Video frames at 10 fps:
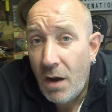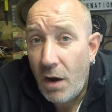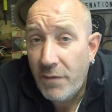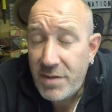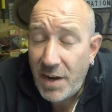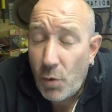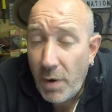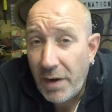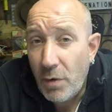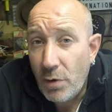I've just had a
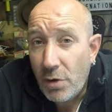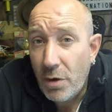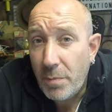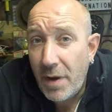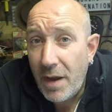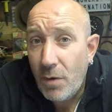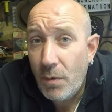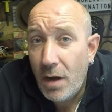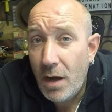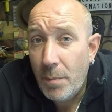quick little look at them now.
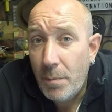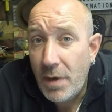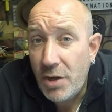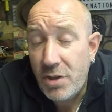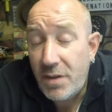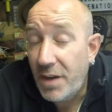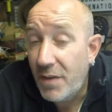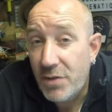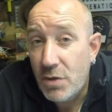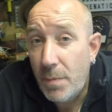Um, literally done
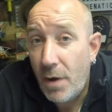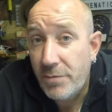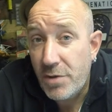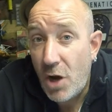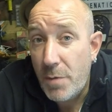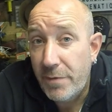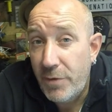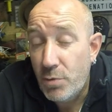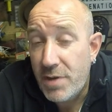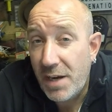nothing to them apart just open the
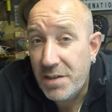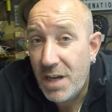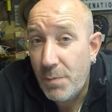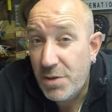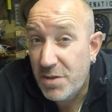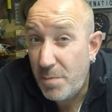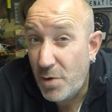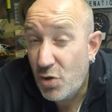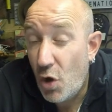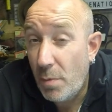fuel tanks up, which is the
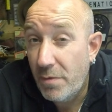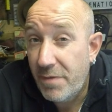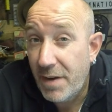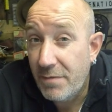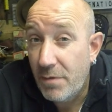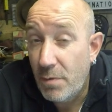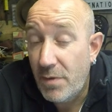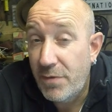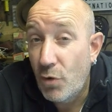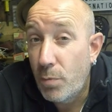most common thing with
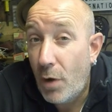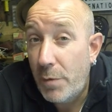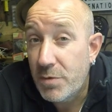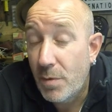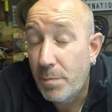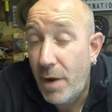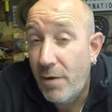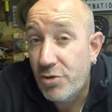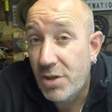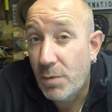the fuel pipes
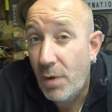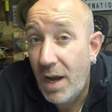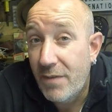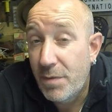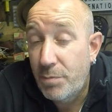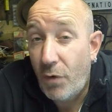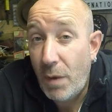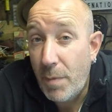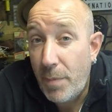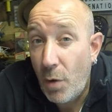perishing and what have you,
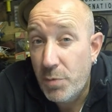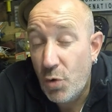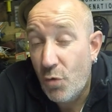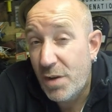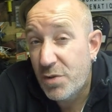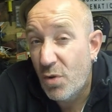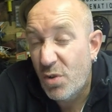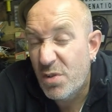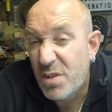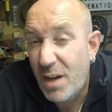primer bulbs, all that sort of
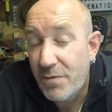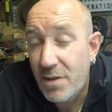good stuff.